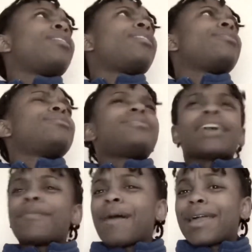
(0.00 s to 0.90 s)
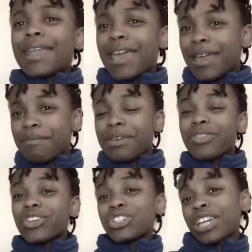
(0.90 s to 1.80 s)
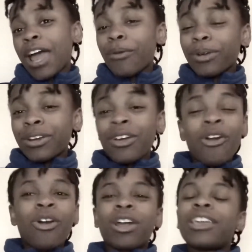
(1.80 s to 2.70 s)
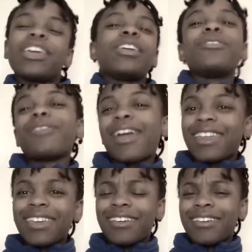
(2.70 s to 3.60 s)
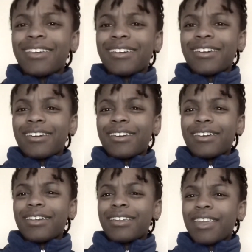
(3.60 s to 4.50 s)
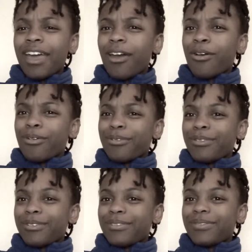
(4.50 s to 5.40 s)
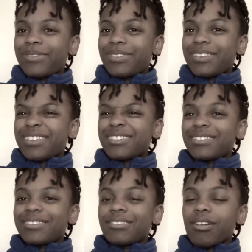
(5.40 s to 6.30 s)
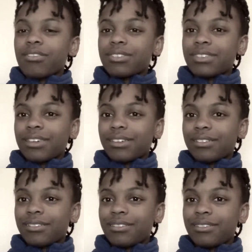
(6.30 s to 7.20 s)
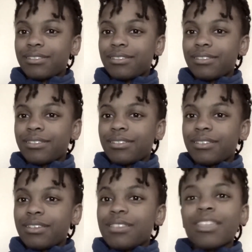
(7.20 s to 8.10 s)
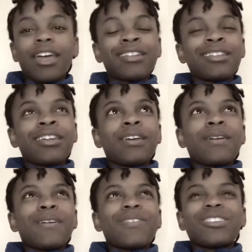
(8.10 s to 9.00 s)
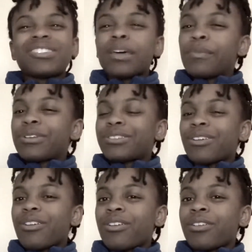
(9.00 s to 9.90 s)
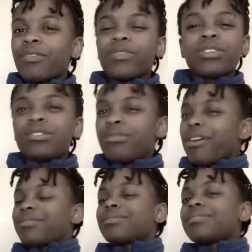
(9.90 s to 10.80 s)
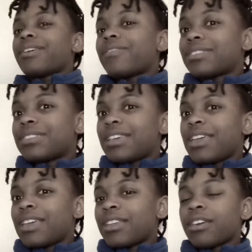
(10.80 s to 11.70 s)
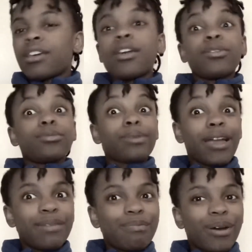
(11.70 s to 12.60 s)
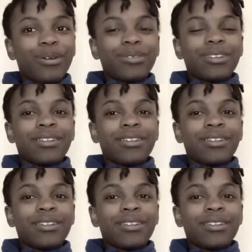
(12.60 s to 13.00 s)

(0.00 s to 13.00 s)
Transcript: Say My Name in the shower or getting ready, and now it's daunting. That the summer song of 2017, Redbone,